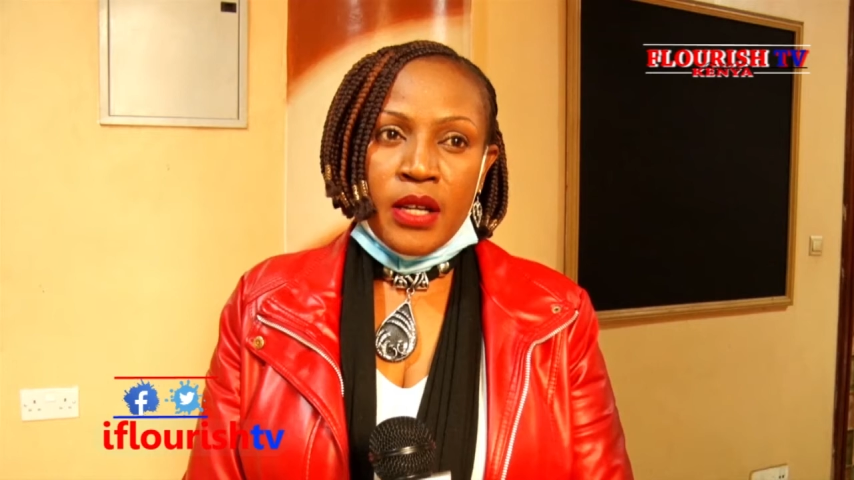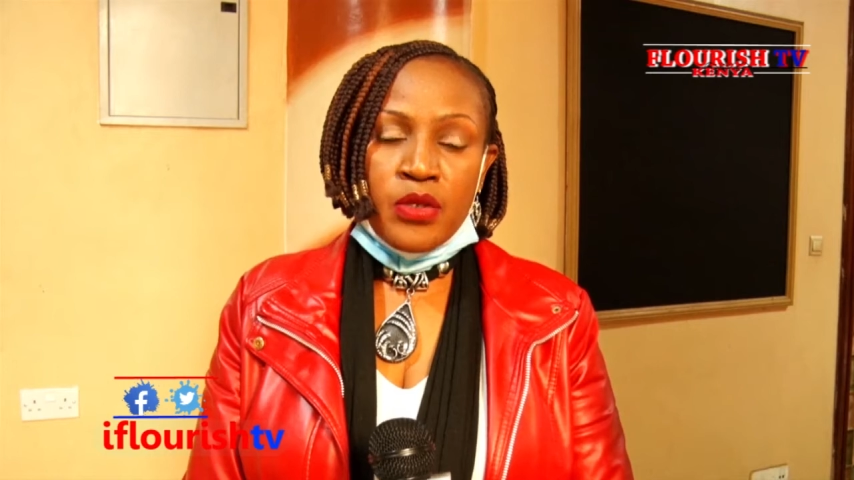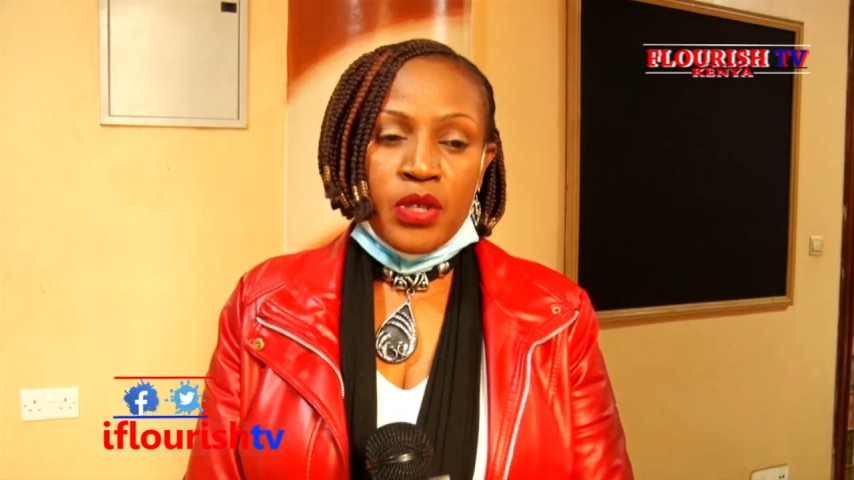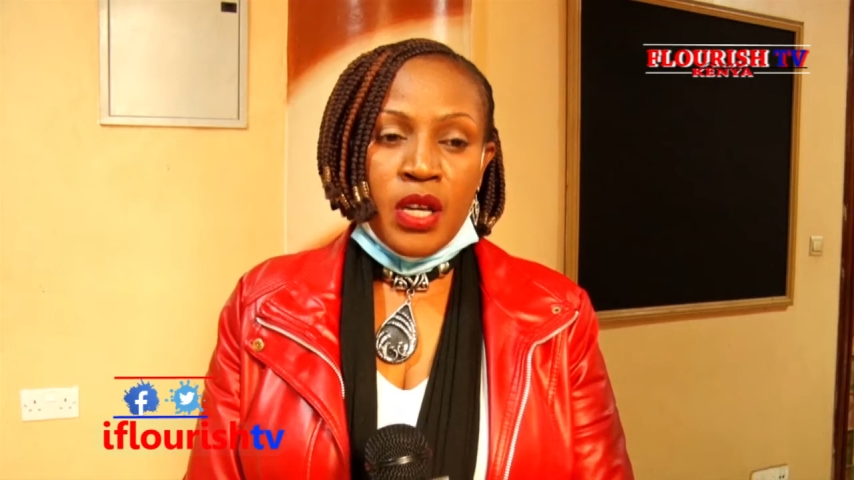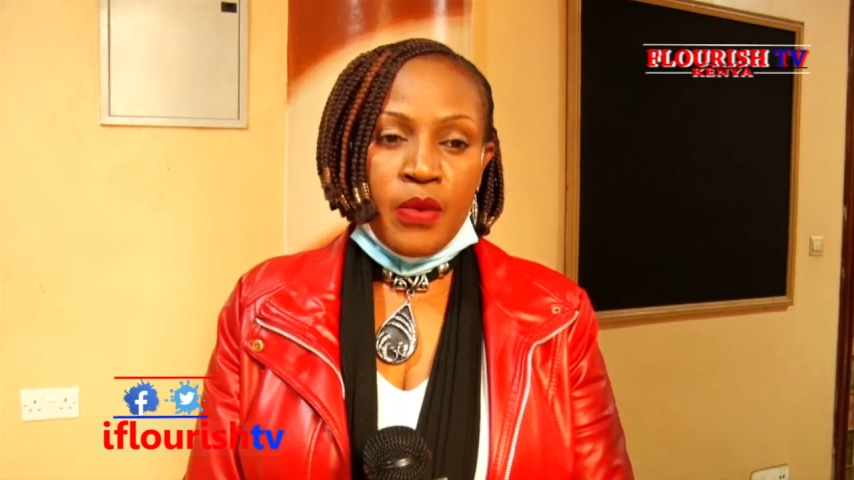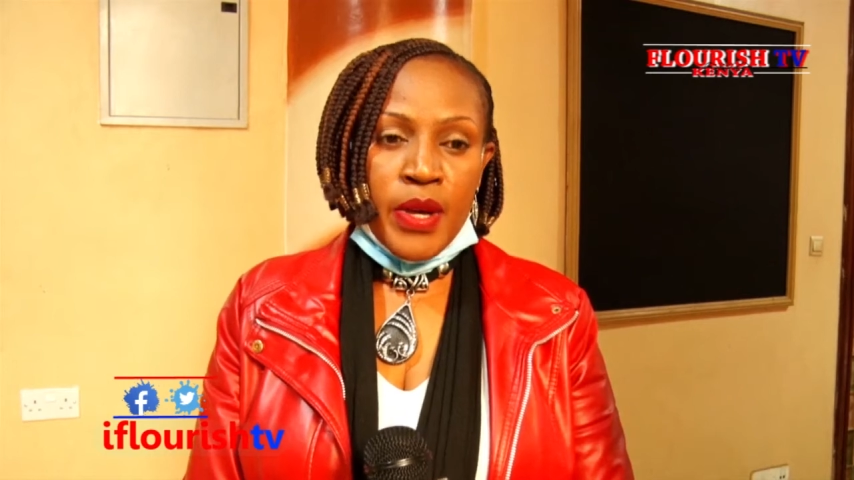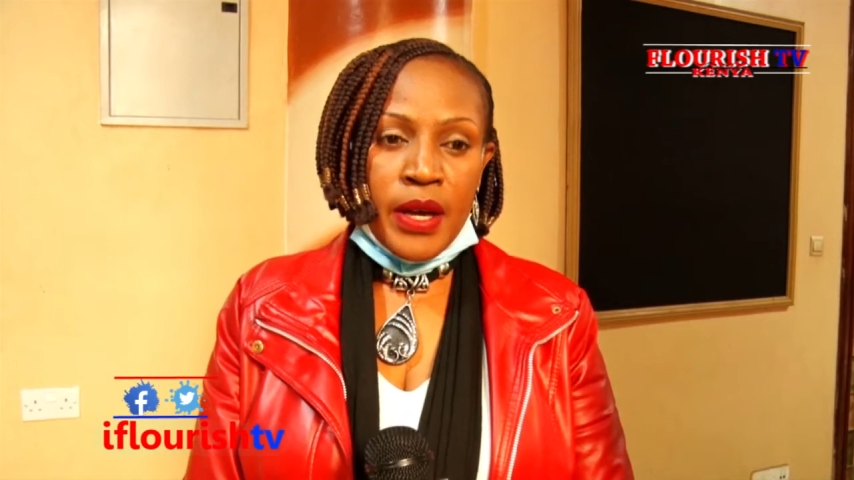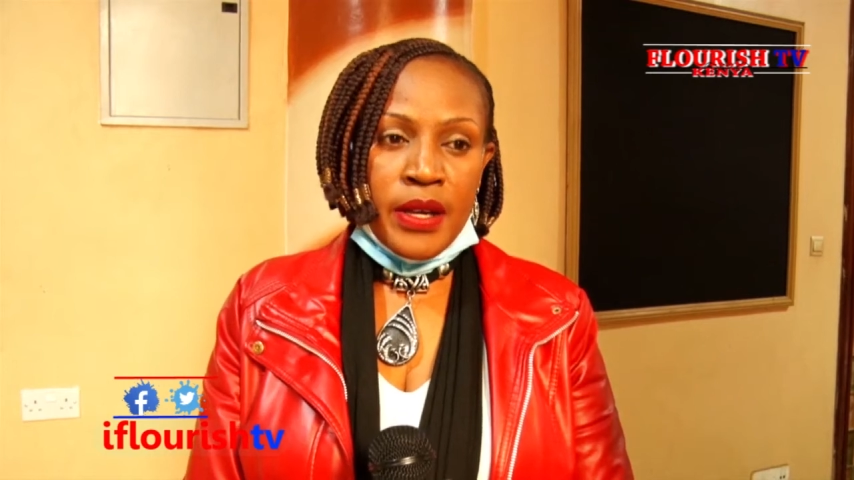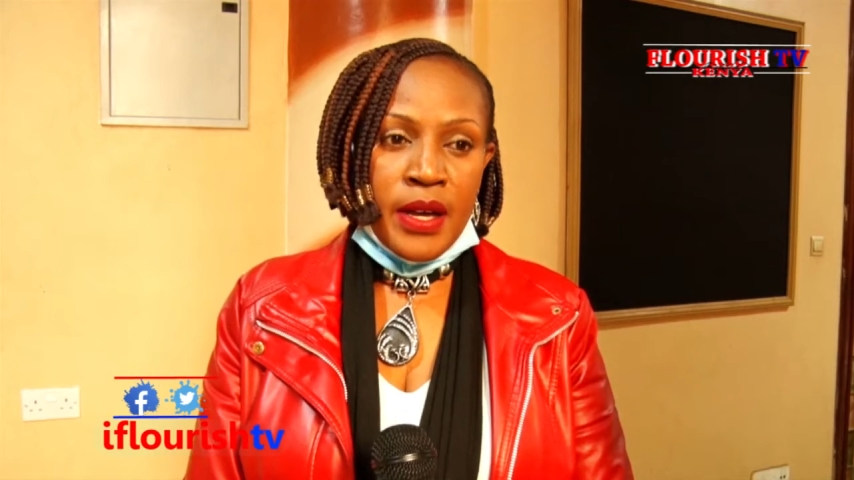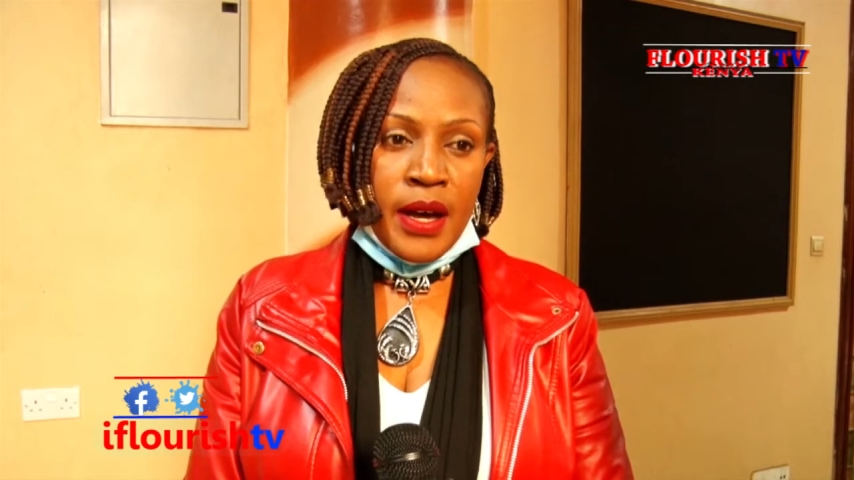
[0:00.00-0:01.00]
today we
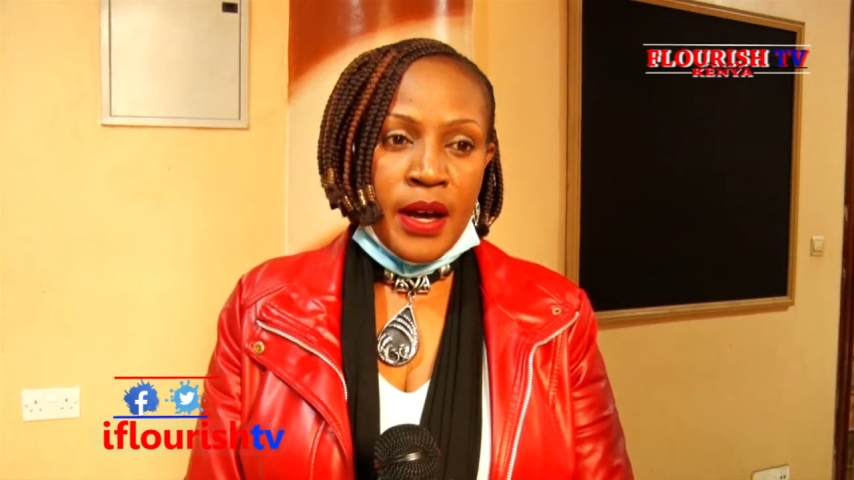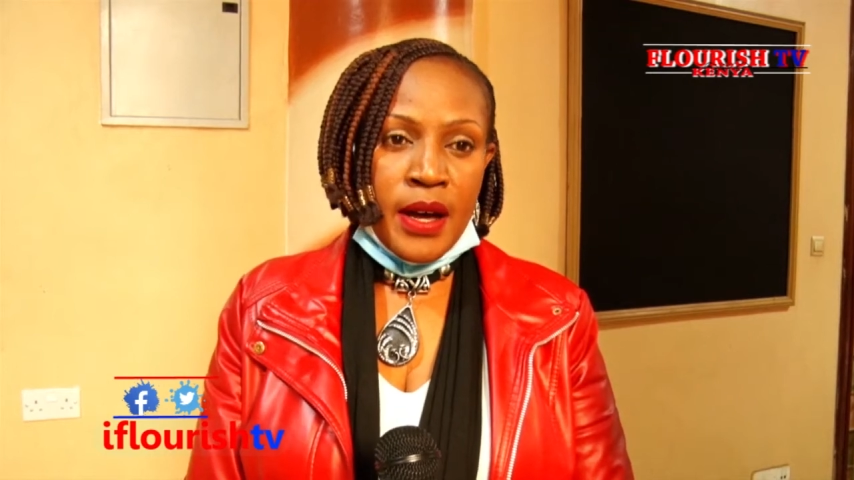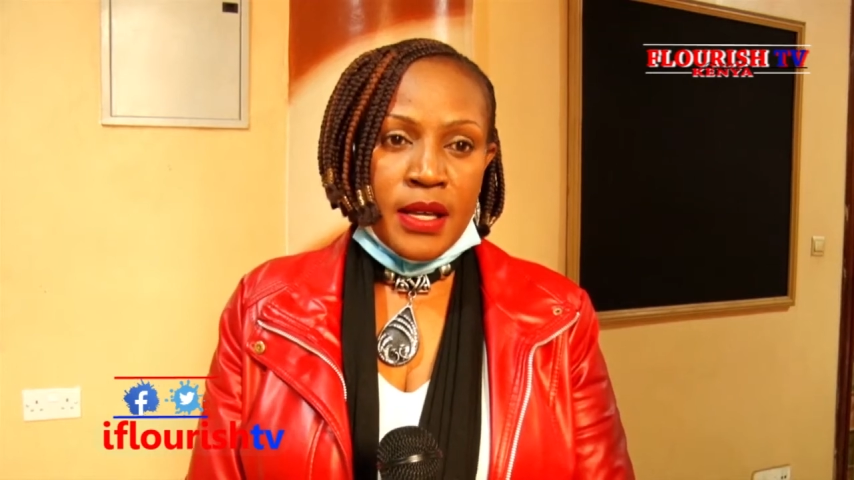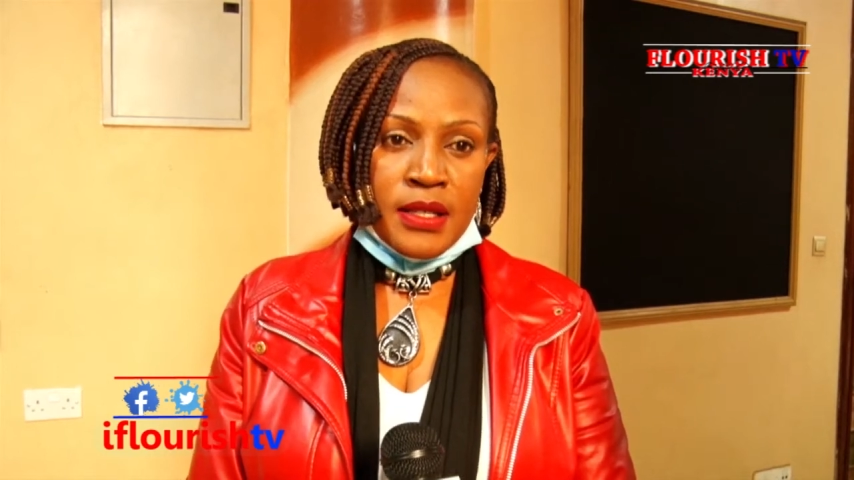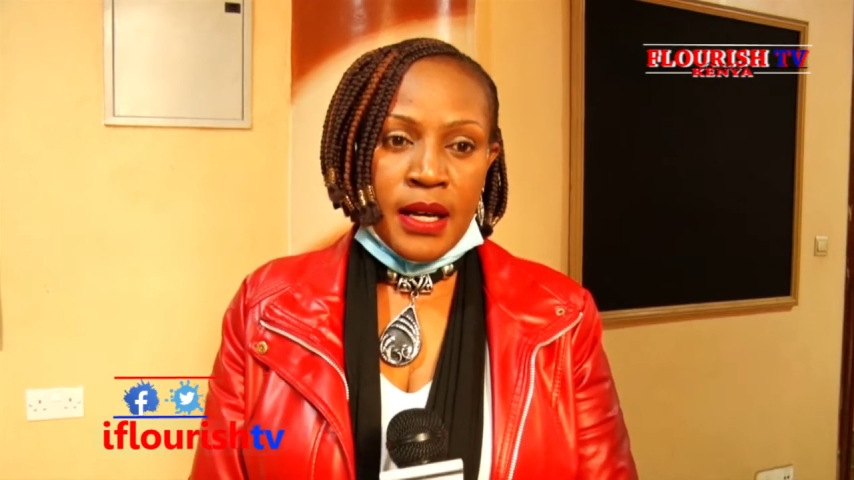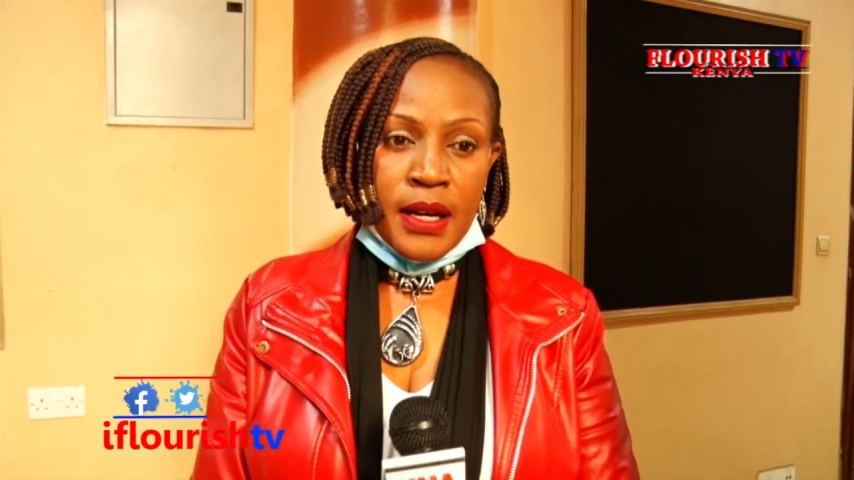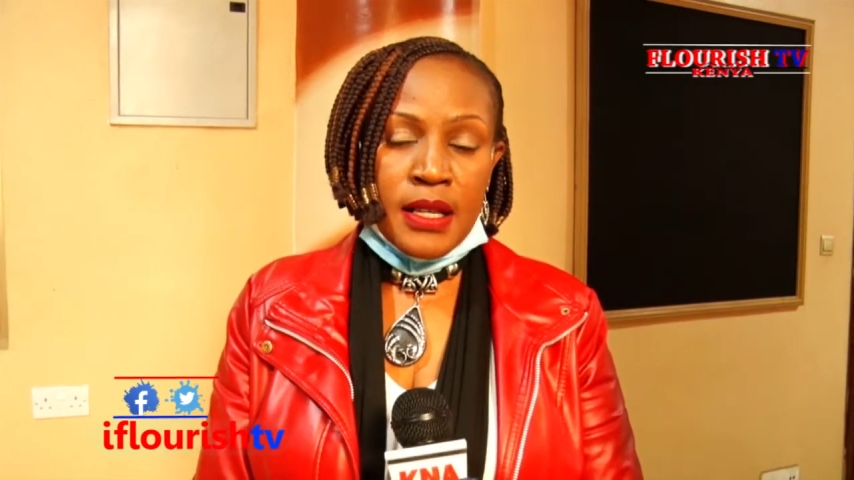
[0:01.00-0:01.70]
are here as a